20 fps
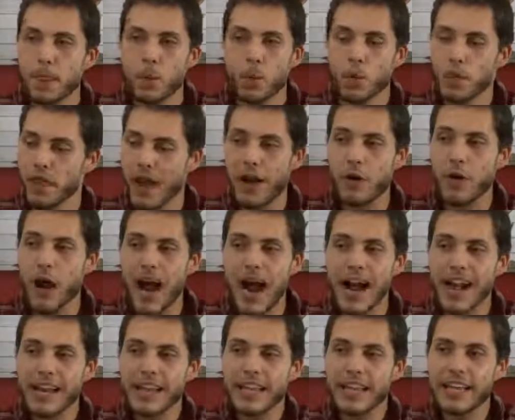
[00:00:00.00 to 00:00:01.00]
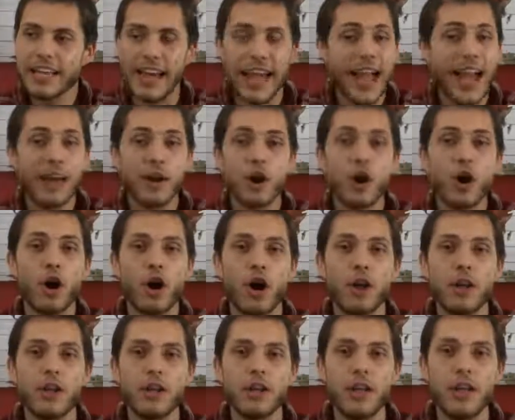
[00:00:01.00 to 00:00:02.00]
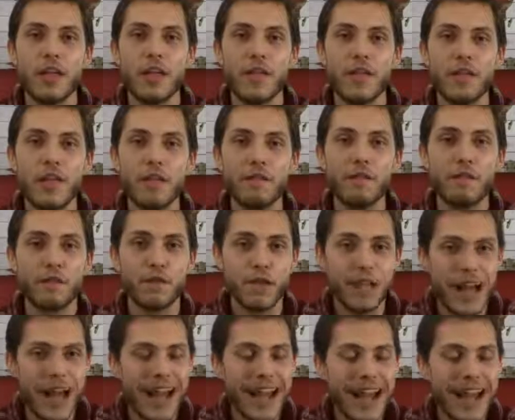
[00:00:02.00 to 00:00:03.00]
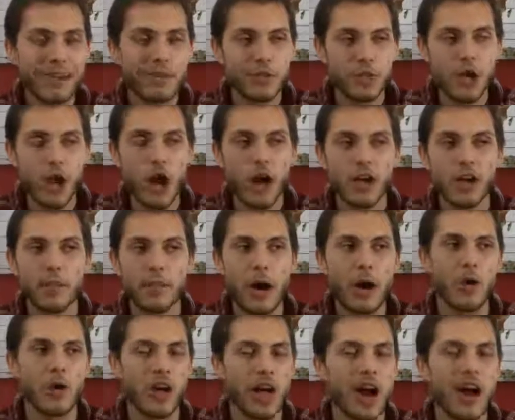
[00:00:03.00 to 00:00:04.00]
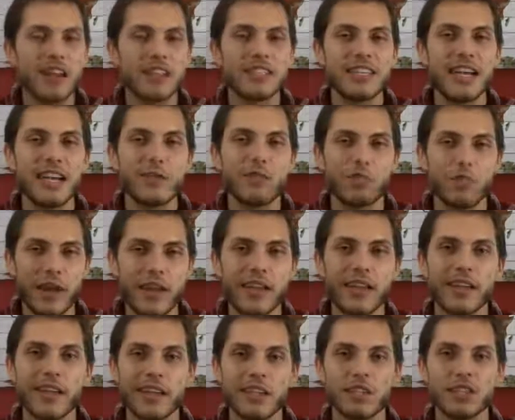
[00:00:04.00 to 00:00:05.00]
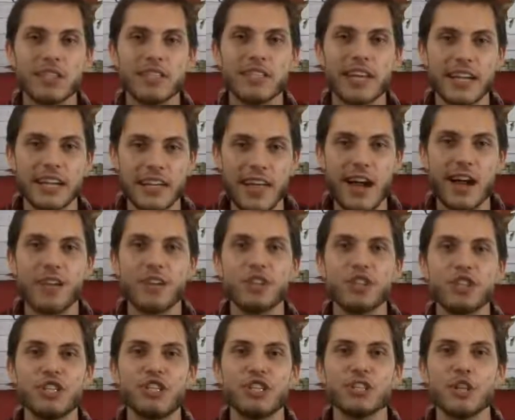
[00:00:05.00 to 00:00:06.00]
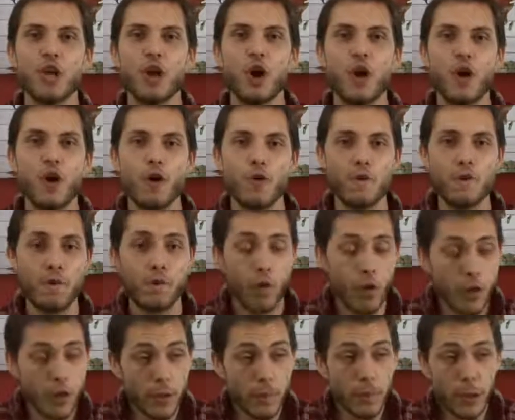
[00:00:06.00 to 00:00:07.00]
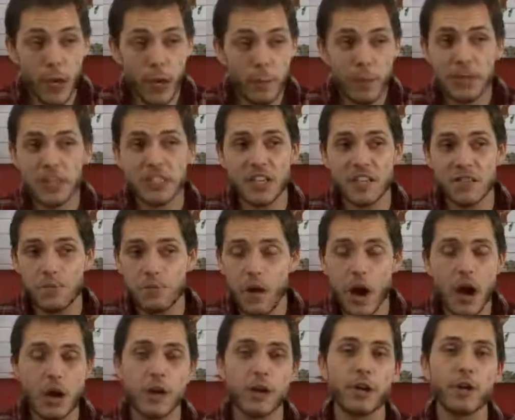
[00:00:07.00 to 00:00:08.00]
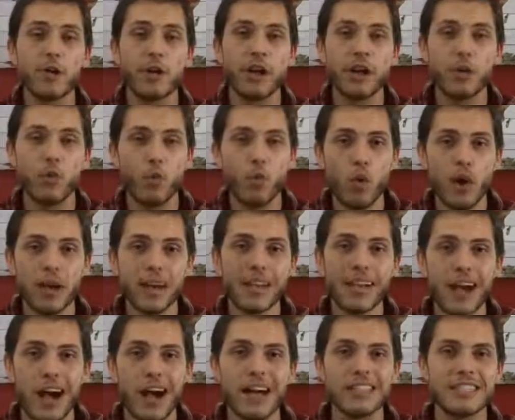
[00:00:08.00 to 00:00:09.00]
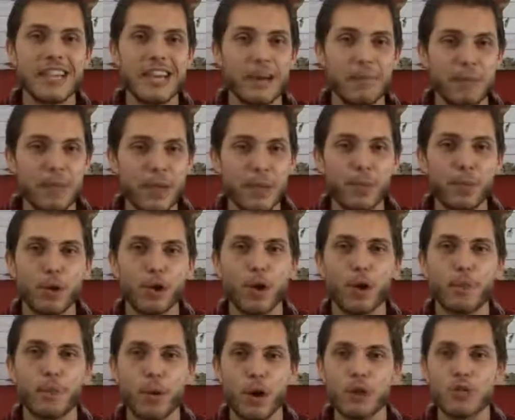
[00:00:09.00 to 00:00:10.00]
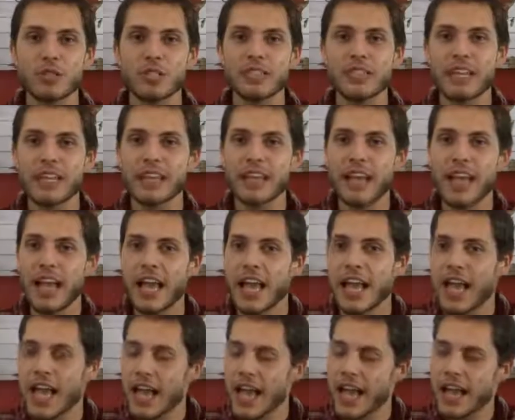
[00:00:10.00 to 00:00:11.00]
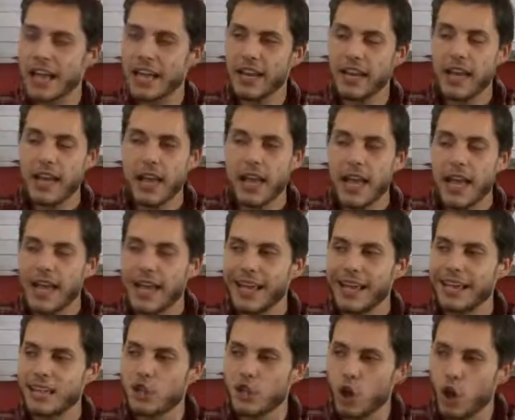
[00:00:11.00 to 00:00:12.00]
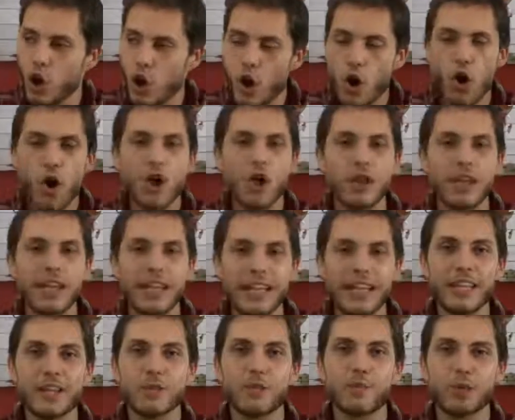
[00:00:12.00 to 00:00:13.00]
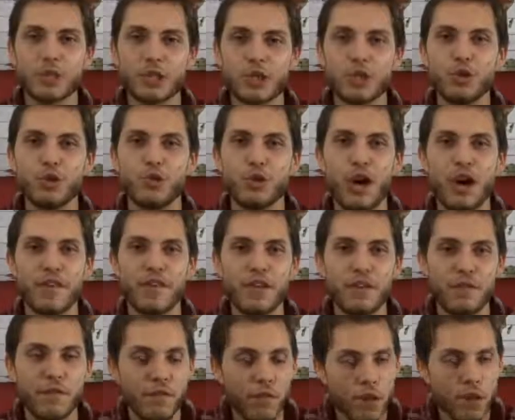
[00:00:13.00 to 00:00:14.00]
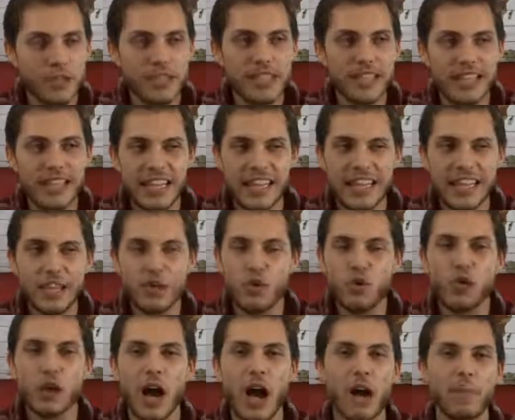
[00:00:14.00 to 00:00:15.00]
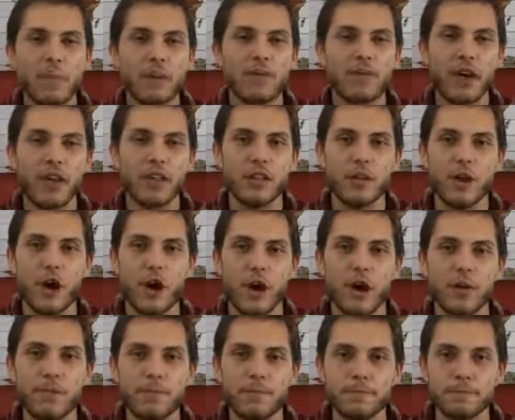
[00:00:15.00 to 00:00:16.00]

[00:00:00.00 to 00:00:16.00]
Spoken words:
without hiding it at all, they flat out talk about content recognition technologies for the purpose of monitoring what content people are posting, and it's all in the pursuit of enforcing the EU copyright law.